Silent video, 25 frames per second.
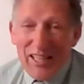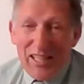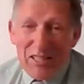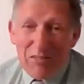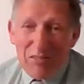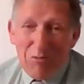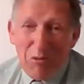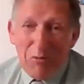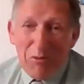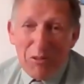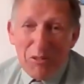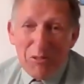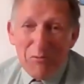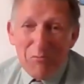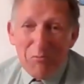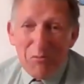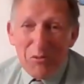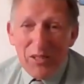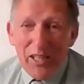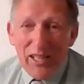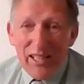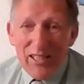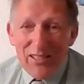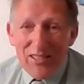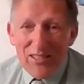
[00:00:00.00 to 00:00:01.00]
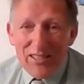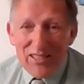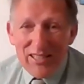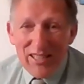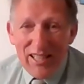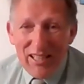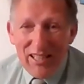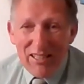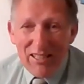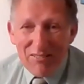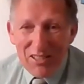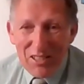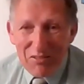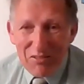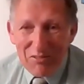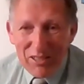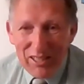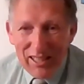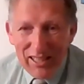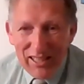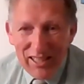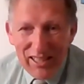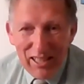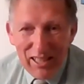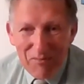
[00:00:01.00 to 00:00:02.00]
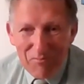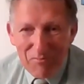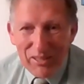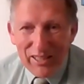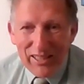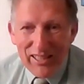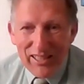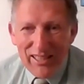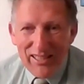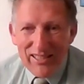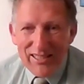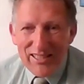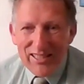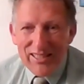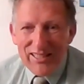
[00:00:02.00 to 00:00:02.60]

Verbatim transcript: that's what we can pray just now as we begin